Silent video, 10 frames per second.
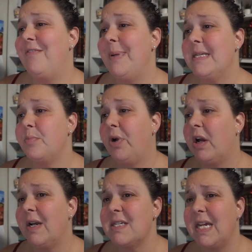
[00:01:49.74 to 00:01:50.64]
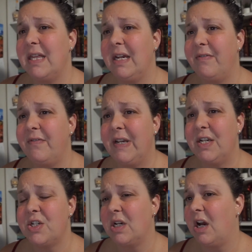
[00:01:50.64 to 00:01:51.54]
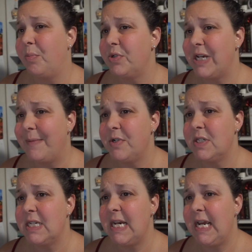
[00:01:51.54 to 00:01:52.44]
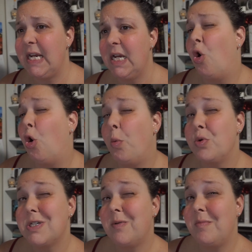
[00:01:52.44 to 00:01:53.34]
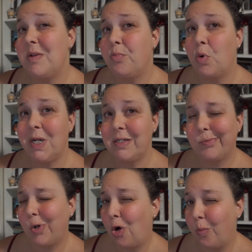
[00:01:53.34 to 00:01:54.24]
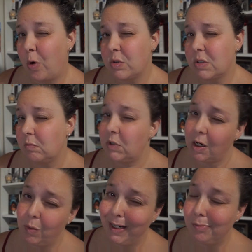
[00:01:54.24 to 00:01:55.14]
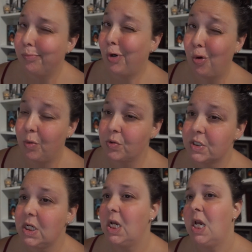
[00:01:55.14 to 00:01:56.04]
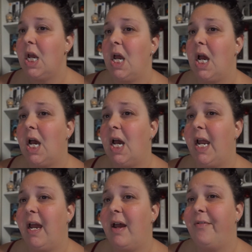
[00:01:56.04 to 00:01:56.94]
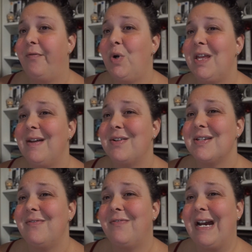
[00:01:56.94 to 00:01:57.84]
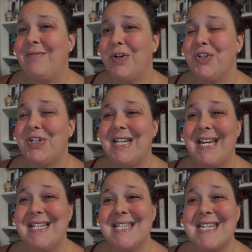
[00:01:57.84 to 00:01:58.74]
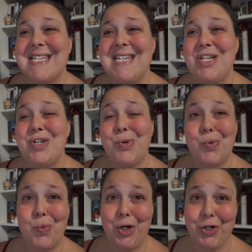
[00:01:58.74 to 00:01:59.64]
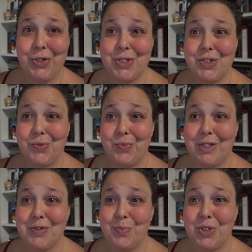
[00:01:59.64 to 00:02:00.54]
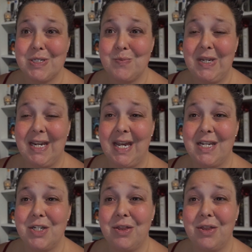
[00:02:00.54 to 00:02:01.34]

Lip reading: I've made some progress. I think I finished a couple chapters today. Almost to my midpoint. Almost. Not quite. Almost. I have 40,562 words, which puts me at